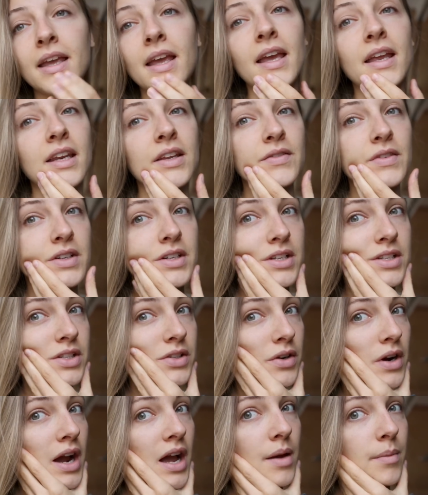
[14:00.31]
can't even
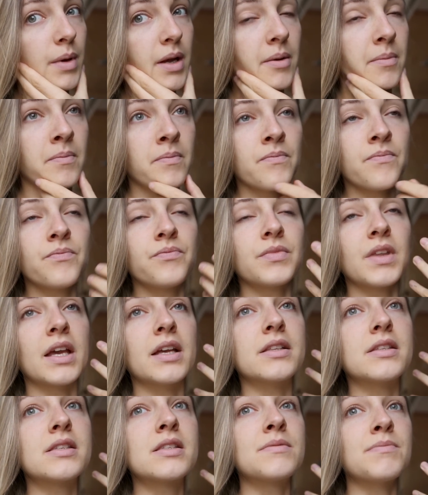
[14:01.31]
describe it.
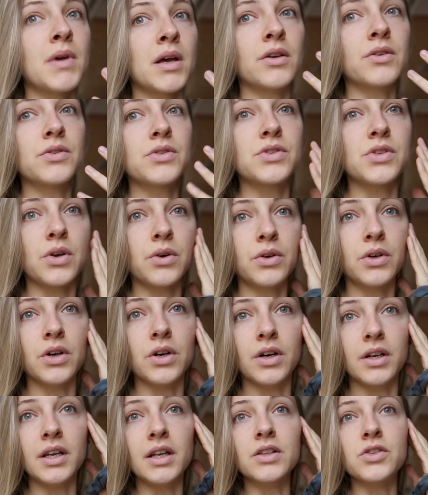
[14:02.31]
It smells so
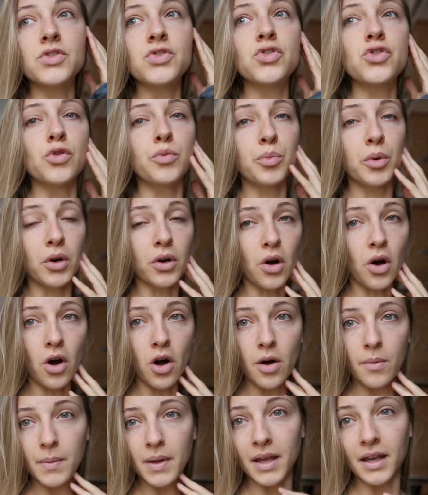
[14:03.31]
good. It's super
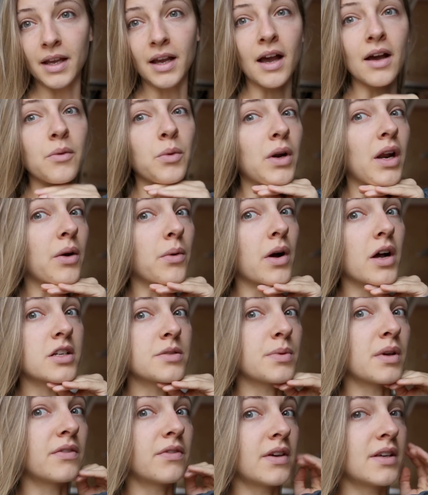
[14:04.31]
calming. When I washed
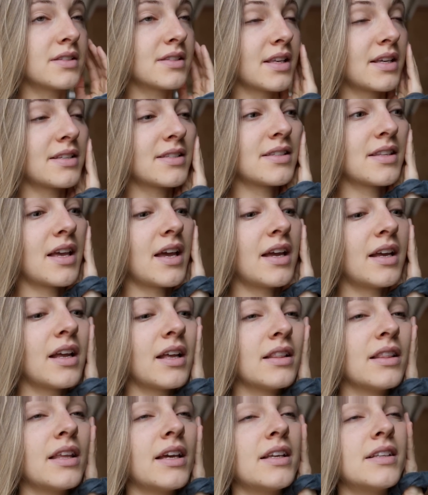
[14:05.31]
my face last night, I
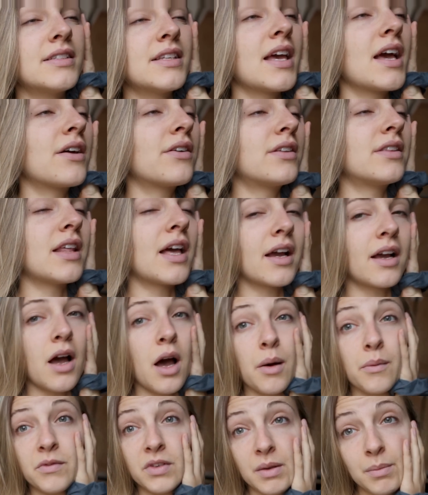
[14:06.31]
laid down in that
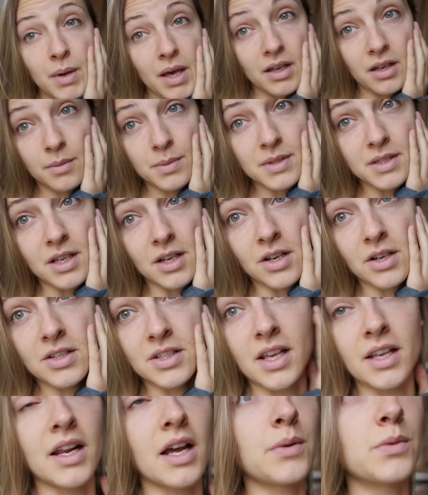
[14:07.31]
comfy bed upstairs,
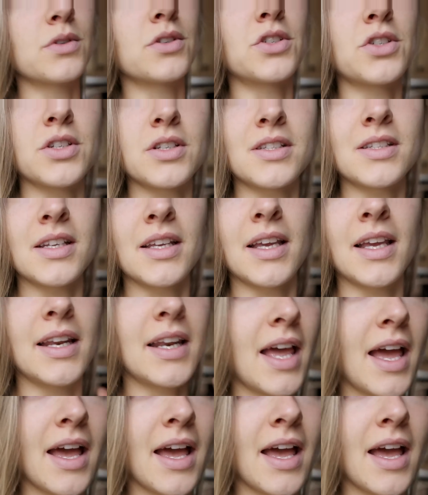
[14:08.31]
and I was just in